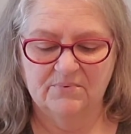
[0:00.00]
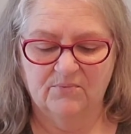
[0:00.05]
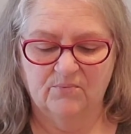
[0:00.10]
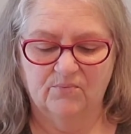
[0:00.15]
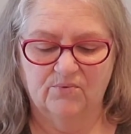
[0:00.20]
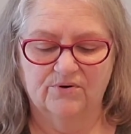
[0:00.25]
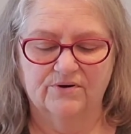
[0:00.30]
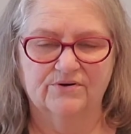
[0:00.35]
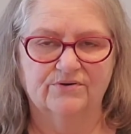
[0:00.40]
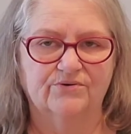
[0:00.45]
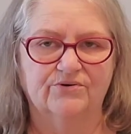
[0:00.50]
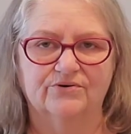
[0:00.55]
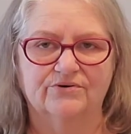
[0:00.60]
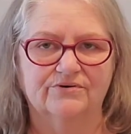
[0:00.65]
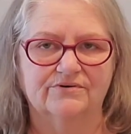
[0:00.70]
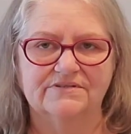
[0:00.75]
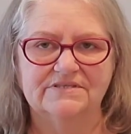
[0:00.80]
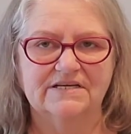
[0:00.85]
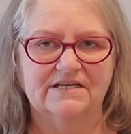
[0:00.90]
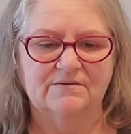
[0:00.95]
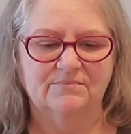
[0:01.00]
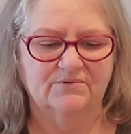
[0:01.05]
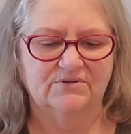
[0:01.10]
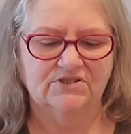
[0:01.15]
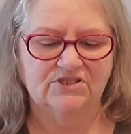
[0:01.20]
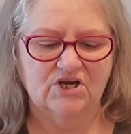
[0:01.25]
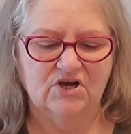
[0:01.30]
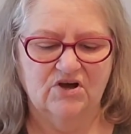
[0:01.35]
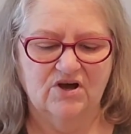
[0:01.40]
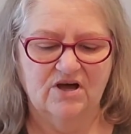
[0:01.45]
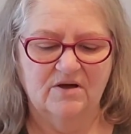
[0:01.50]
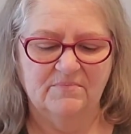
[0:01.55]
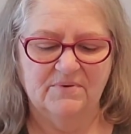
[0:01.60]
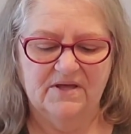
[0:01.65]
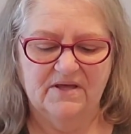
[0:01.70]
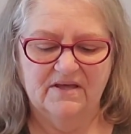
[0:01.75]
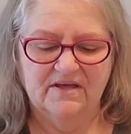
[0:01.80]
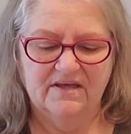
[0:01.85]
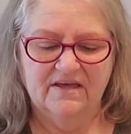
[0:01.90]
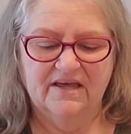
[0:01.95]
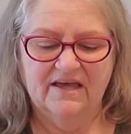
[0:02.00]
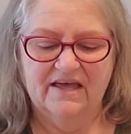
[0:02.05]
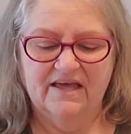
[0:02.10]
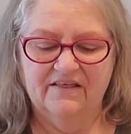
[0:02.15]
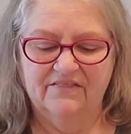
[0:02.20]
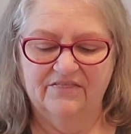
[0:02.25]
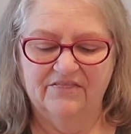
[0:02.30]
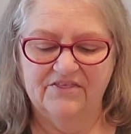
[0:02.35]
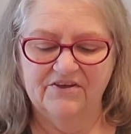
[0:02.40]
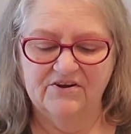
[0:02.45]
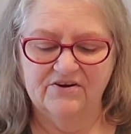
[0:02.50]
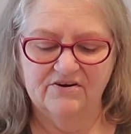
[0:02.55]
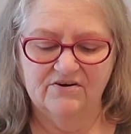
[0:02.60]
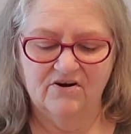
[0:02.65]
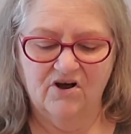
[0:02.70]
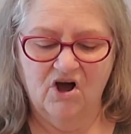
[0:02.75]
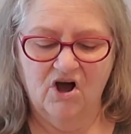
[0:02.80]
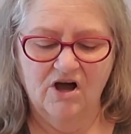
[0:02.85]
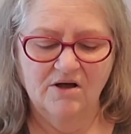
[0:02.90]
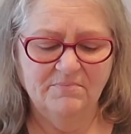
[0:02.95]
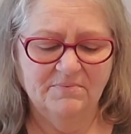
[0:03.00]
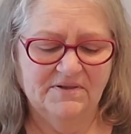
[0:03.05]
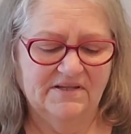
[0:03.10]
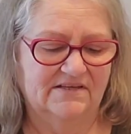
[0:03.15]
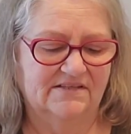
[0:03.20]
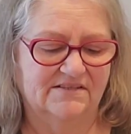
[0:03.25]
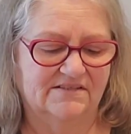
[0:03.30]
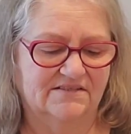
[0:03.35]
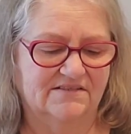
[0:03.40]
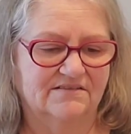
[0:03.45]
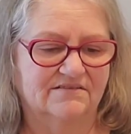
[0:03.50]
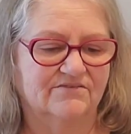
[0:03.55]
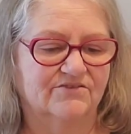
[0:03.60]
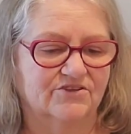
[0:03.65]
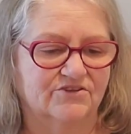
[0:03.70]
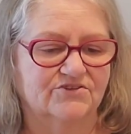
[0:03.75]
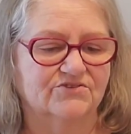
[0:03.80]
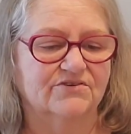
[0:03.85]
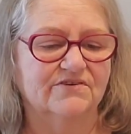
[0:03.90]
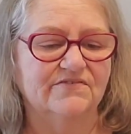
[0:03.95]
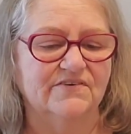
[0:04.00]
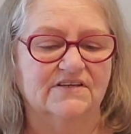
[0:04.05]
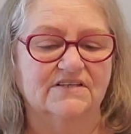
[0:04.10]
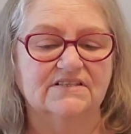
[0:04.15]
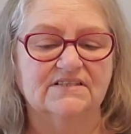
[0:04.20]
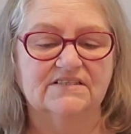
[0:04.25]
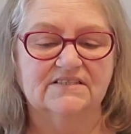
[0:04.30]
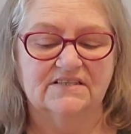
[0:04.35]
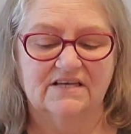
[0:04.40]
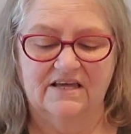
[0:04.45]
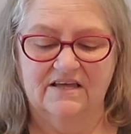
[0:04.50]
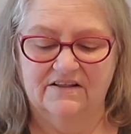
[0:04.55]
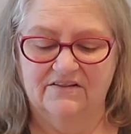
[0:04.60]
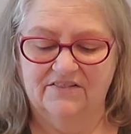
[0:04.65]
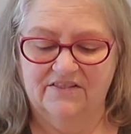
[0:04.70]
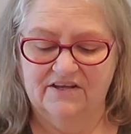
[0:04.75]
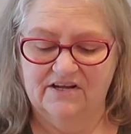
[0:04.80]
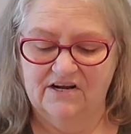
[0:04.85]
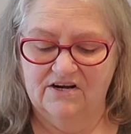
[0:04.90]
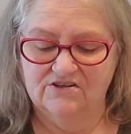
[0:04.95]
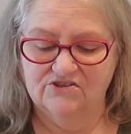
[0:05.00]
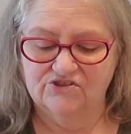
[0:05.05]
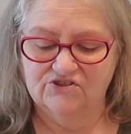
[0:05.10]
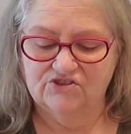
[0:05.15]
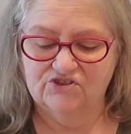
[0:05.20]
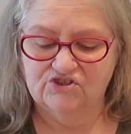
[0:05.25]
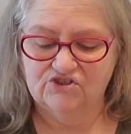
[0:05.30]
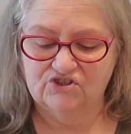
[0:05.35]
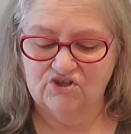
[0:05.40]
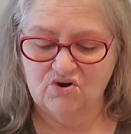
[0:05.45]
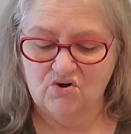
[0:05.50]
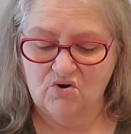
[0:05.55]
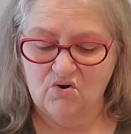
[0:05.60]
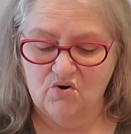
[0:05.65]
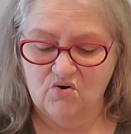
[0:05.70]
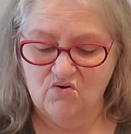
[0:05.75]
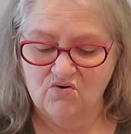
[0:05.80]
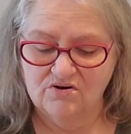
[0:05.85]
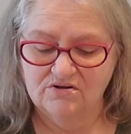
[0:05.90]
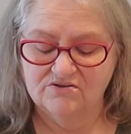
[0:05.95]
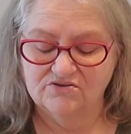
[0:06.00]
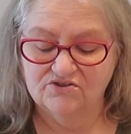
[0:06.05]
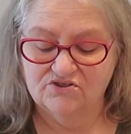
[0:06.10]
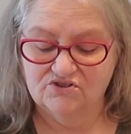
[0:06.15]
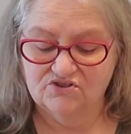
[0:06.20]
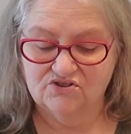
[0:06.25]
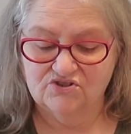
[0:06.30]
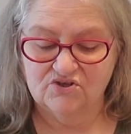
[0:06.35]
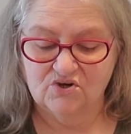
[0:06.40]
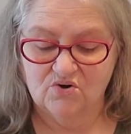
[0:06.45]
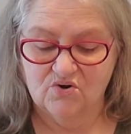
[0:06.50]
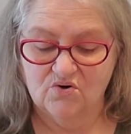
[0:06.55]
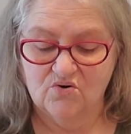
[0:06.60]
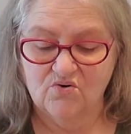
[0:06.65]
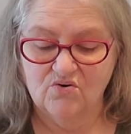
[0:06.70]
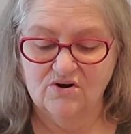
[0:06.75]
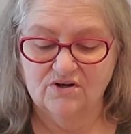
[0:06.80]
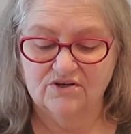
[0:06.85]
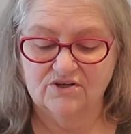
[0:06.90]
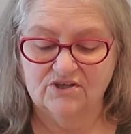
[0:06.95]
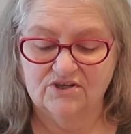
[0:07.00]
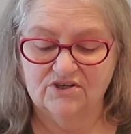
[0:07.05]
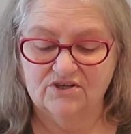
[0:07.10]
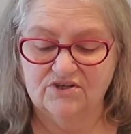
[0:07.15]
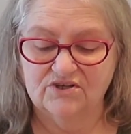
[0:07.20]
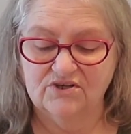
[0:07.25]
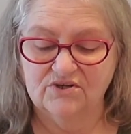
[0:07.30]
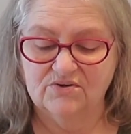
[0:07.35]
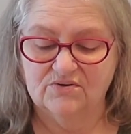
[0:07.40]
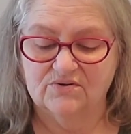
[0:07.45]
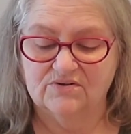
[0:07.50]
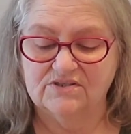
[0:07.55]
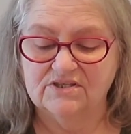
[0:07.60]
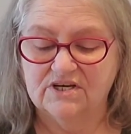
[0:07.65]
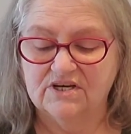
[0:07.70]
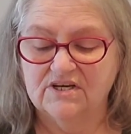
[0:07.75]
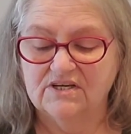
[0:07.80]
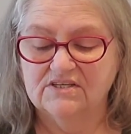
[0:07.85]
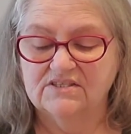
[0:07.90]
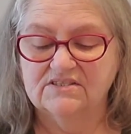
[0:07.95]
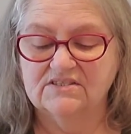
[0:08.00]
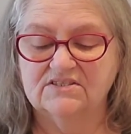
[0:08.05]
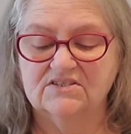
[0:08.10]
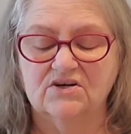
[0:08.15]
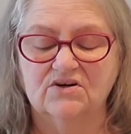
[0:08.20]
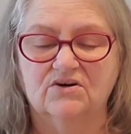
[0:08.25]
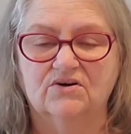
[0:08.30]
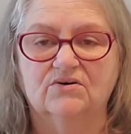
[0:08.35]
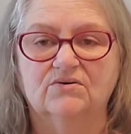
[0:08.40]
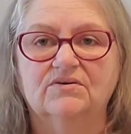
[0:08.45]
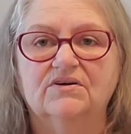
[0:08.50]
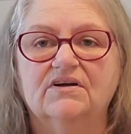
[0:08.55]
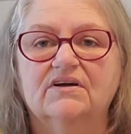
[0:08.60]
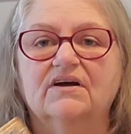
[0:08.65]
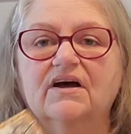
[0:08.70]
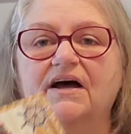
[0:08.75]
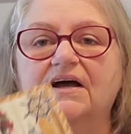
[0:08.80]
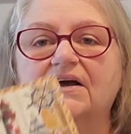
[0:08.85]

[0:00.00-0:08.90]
or your tabletop. And they're hot plates. They're trivets. And they are so, so cute. So I